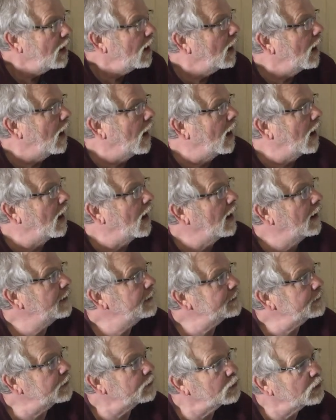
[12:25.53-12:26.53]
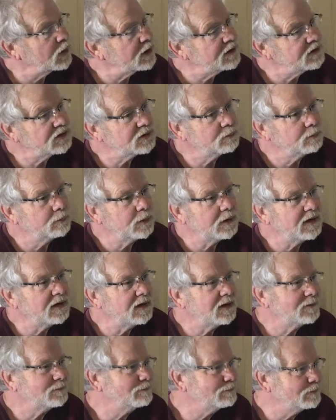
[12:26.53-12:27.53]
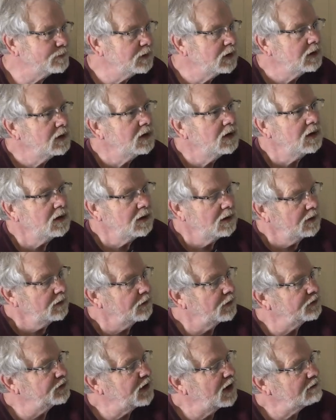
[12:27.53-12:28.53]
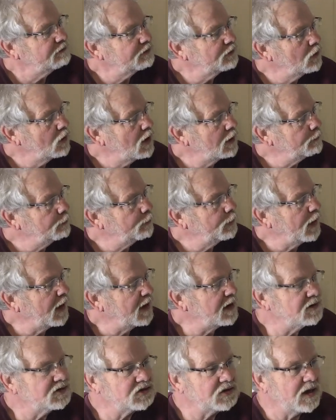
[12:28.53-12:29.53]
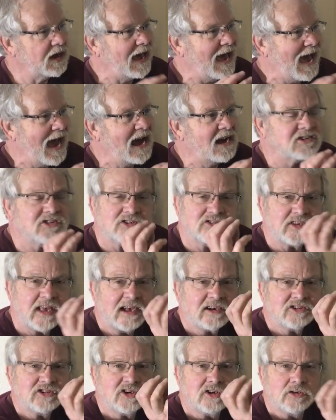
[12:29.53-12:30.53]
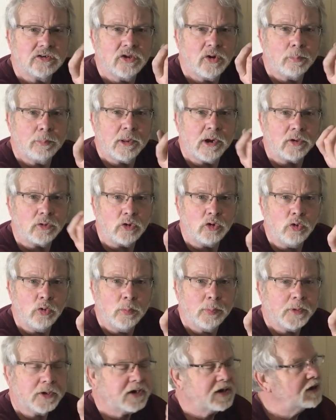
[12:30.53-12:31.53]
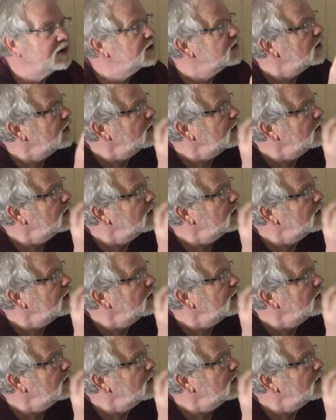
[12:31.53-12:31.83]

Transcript: The reason being, the Teflon paste acts as actually a little bit of lubricant,